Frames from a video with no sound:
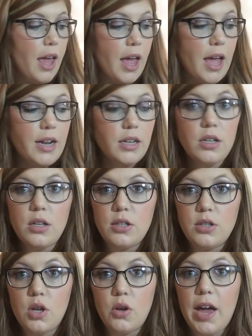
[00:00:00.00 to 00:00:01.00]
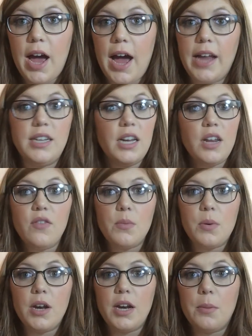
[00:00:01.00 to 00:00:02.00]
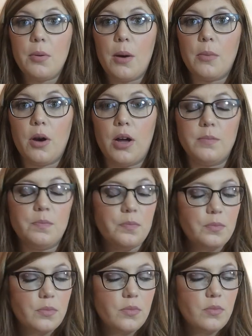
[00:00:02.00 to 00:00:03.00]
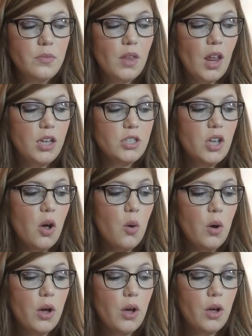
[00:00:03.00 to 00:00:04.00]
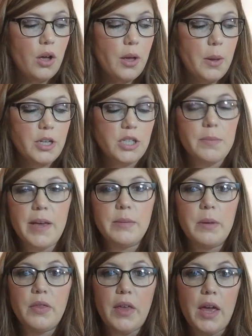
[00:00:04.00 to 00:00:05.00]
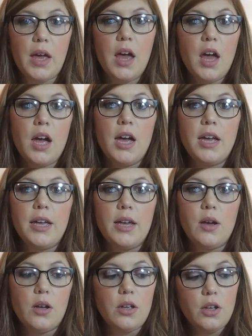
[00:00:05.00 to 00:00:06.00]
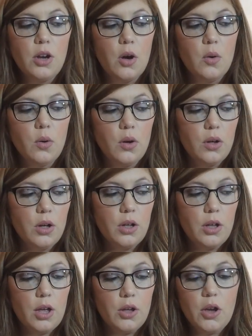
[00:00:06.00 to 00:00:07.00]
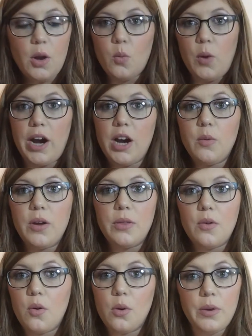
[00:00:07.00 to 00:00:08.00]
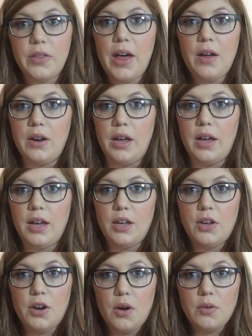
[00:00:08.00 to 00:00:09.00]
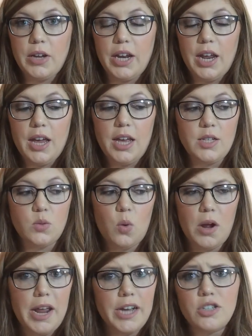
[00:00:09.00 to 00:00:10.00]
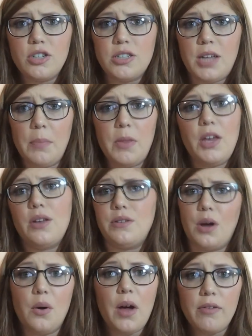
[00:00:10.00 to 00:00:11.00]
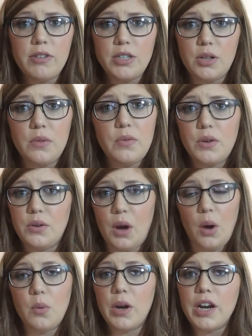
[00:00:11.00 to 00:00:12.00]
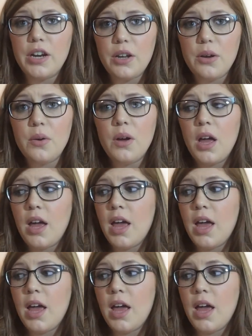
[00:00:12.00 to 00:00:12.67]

And so yeah, I didn't even put any primer on. So it just makes me think, you could wear it with or without it. You don't need it. It's one extra step that you don't have to do if you don't want to do.